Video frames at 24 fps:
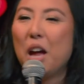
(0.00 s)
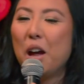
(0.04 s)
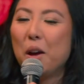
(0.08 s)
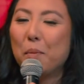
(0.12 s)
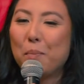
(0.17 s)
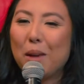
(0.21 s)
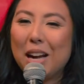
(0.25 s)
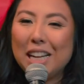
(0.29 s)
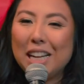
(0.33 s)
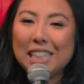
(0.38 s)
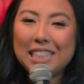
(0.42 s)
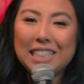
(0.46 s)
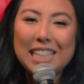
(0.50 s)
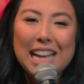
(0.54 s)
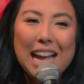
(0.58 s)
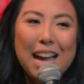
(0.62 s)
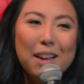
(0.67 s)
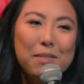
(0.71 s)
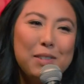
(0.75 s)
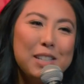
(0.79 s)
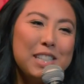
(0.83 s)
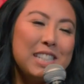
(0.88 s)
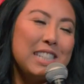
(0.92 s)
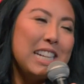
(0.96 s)
My
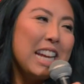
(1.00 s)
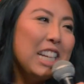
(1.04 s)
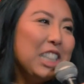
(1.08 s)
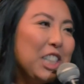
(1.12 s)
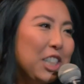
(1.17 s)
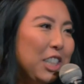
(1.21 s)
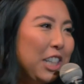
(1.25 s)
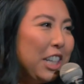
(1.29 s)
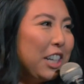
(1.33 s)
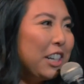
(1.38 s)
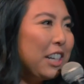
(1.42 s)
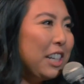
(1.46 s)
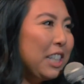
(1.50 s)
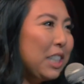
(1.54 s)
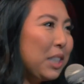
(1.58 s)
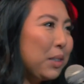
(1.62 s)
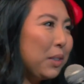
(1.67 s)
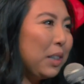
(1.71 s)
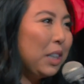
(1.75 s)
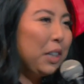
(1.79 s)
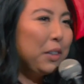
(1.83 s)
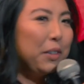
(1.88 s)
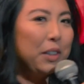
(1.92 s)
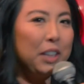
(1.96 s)
dad was an engineer. He's
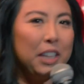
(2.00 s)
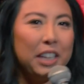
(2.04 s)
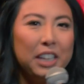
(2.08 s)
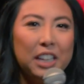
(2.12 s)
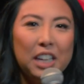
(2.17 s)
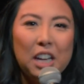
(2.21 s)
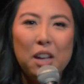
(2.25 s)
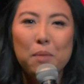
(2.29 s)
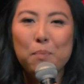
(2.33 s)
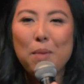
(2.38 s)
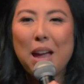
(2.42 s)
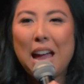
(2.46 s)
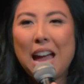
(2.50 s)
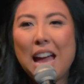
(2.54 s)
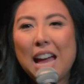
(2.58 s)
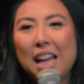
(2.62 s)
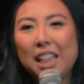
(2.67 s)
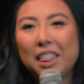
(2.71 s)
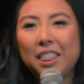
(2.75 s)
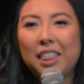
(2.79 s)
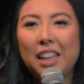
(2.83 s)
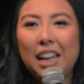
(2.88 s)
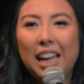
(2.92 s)
really, really good at math.